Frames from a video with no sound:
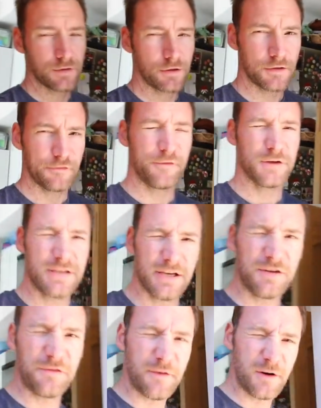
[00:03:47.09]
Got the
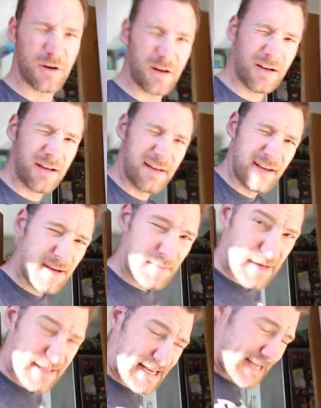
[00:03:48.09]
footage for
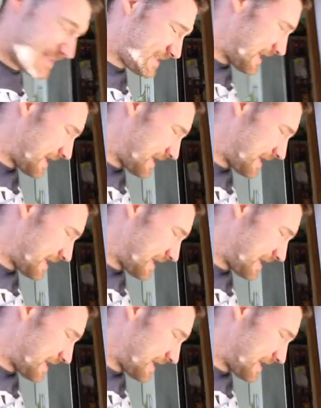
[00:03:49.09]
my dad's